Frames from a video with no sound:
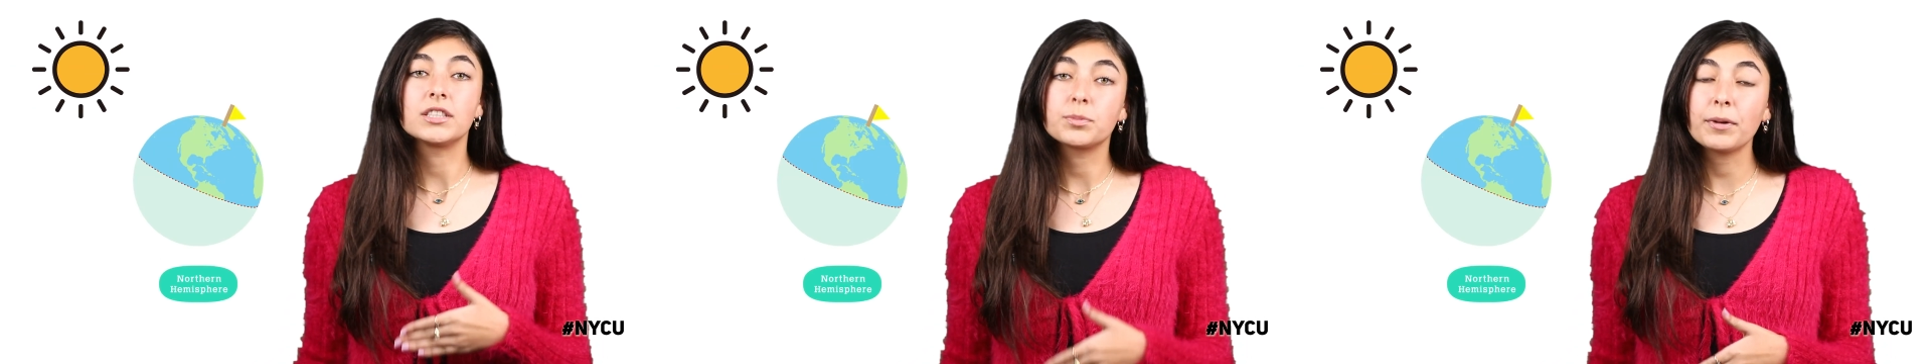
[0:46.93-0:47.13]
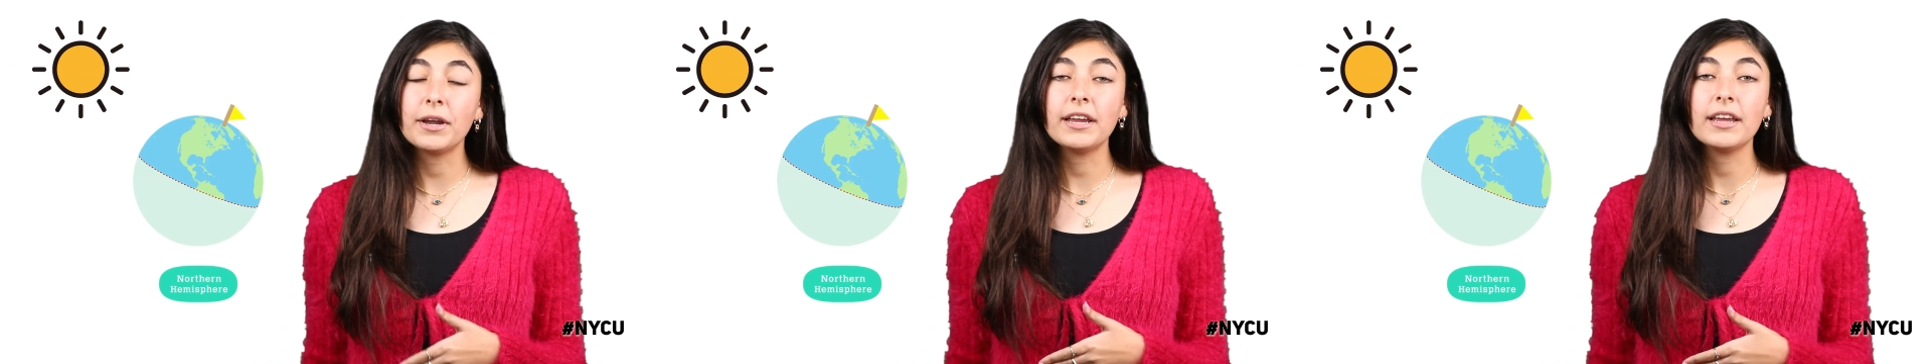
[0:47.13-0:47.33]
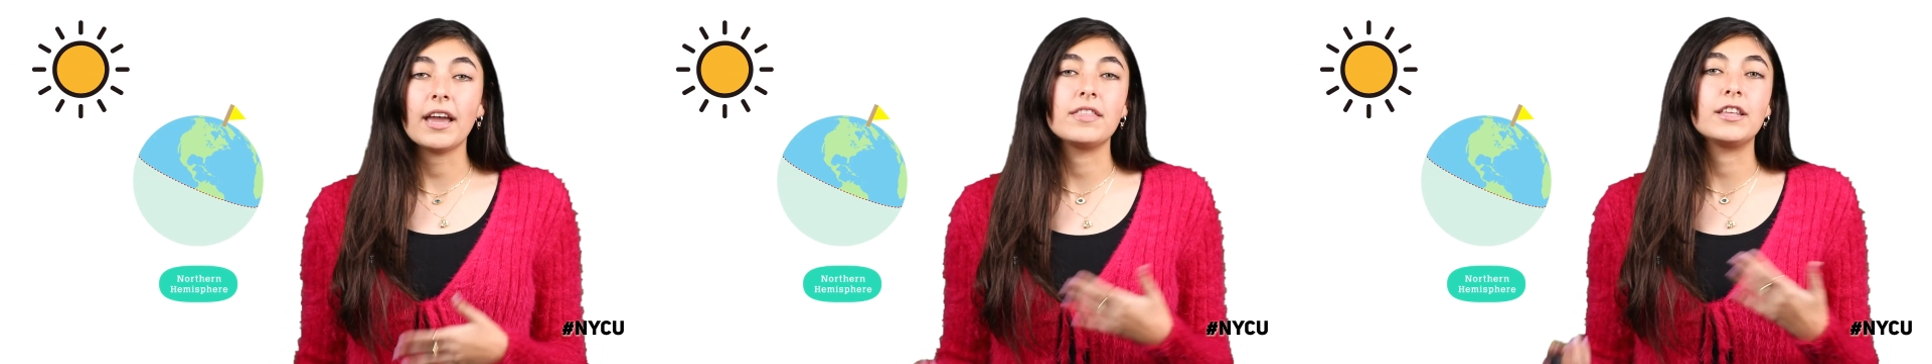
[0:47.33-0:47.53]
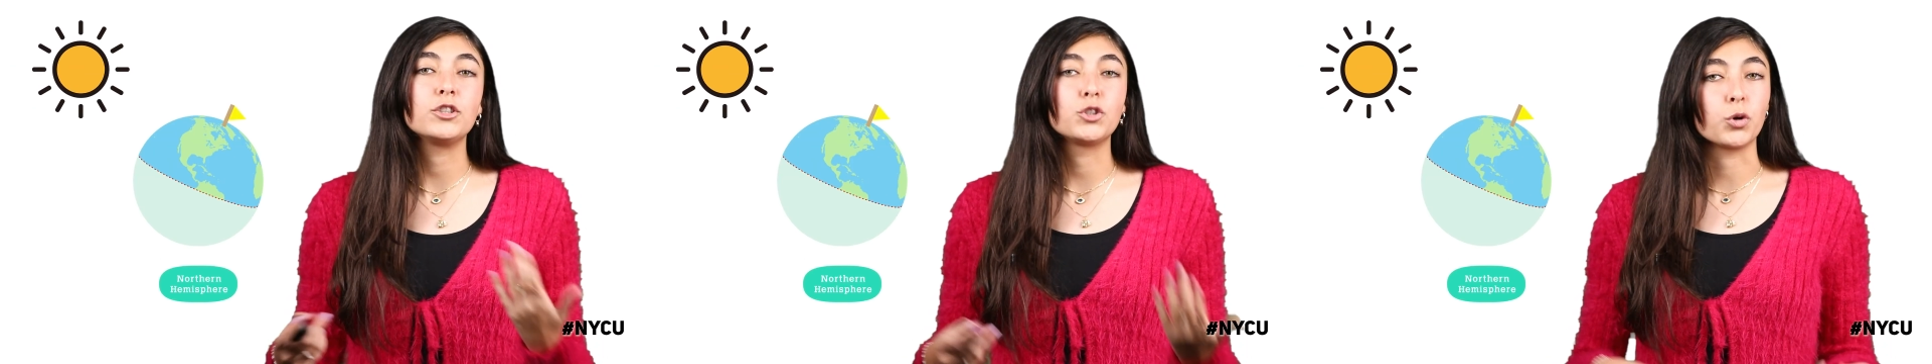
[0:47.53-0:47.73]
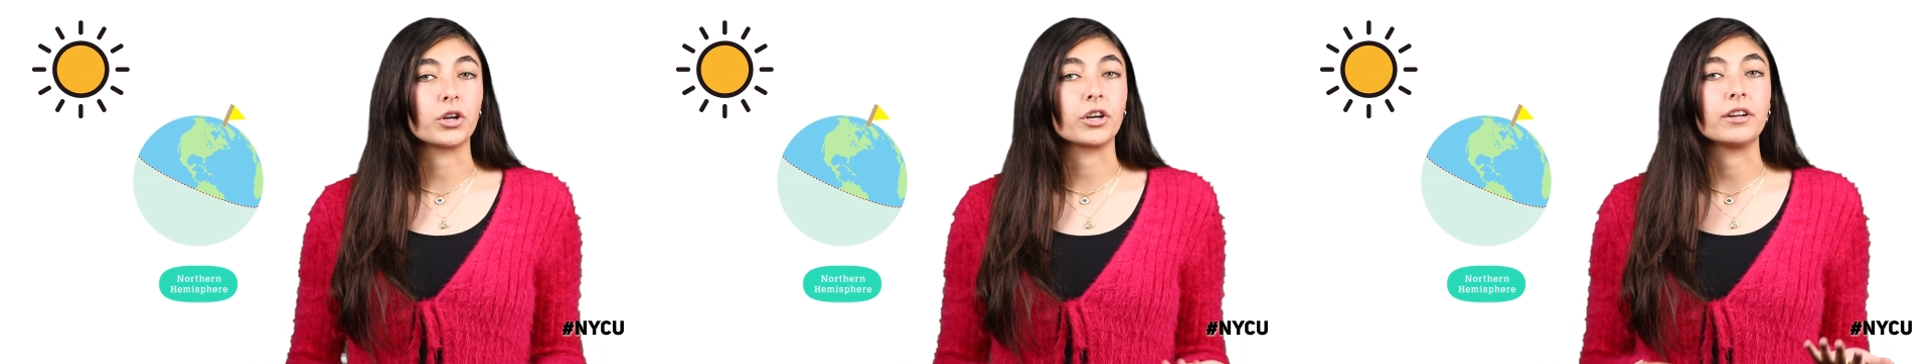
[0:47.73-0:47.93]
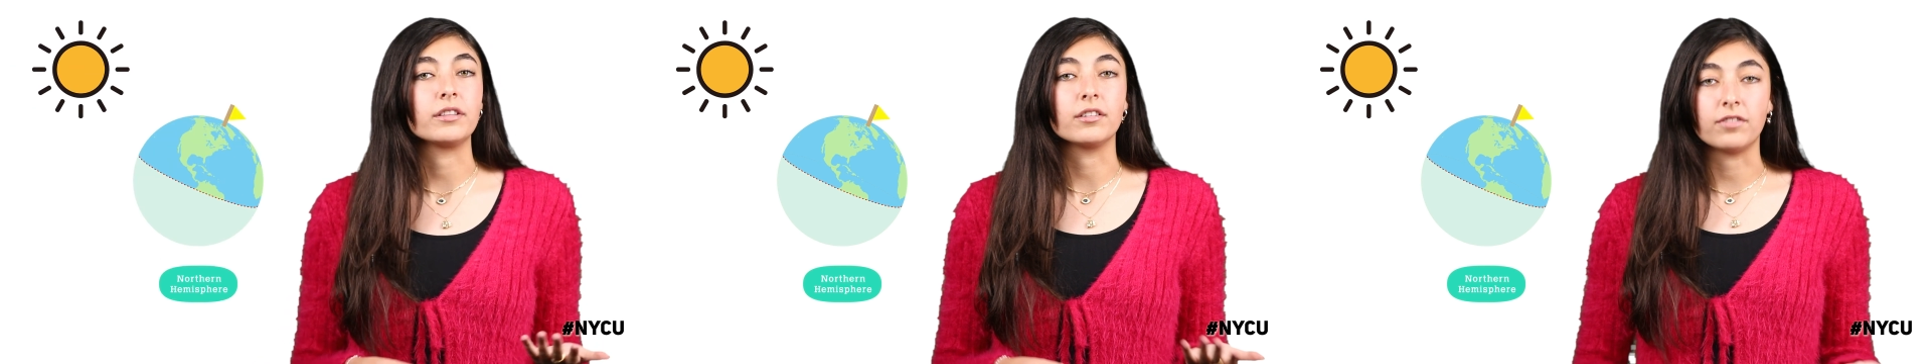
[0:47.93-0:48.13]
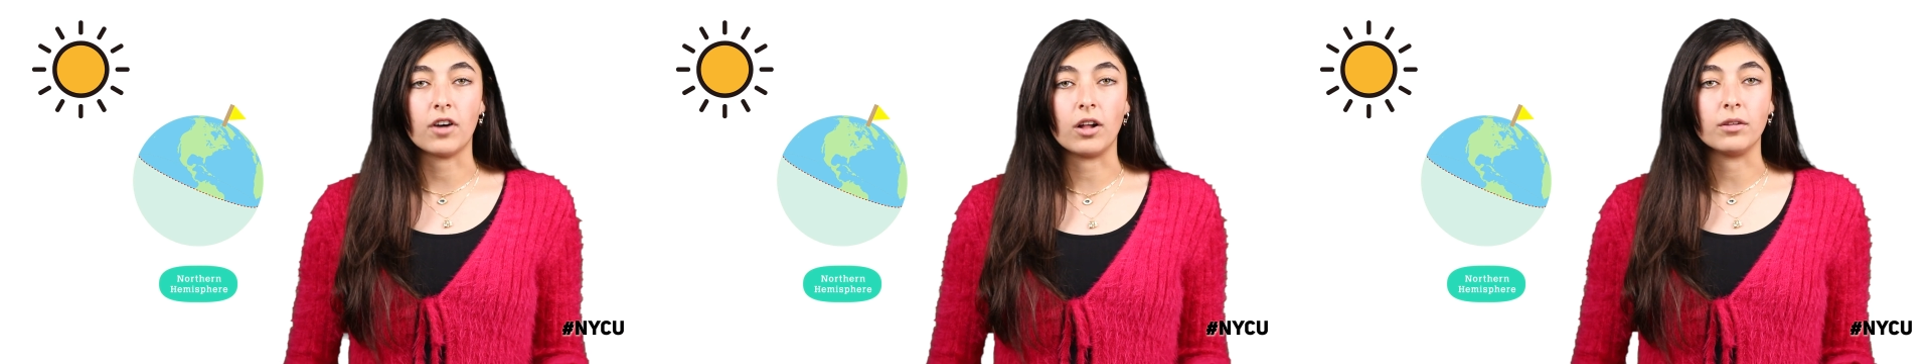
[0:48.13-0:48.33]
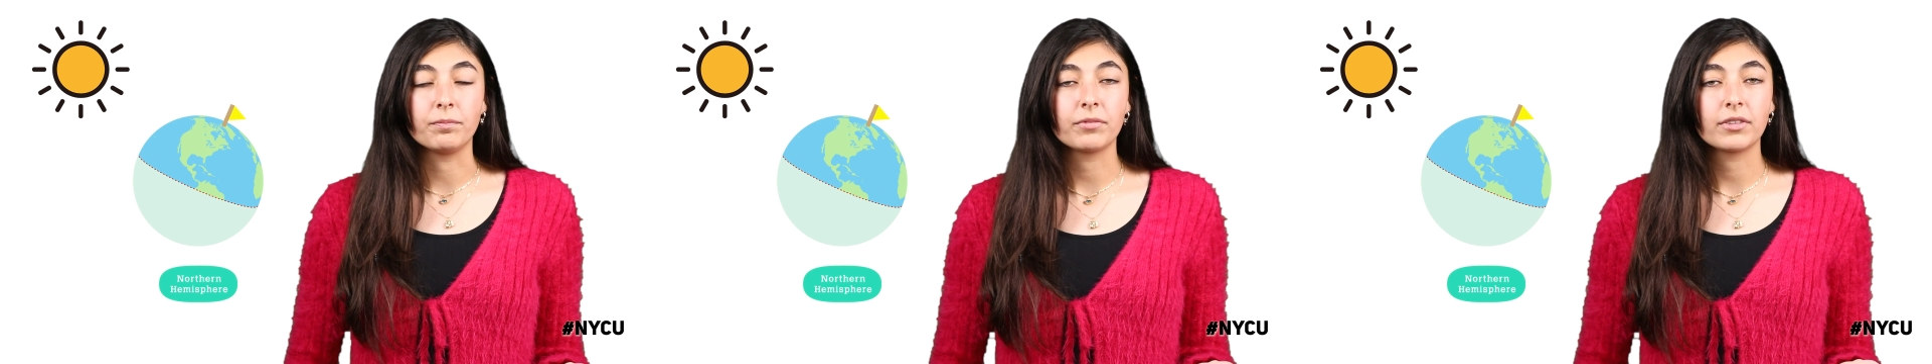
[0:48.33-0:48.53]
spring and then shorter in the
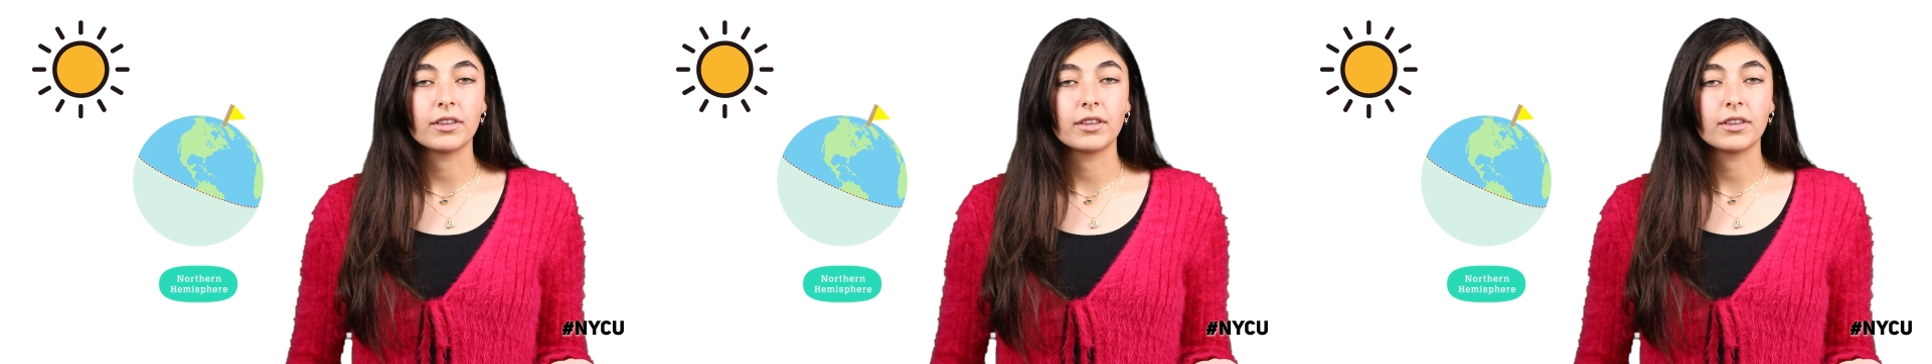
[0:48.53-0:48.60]
fall.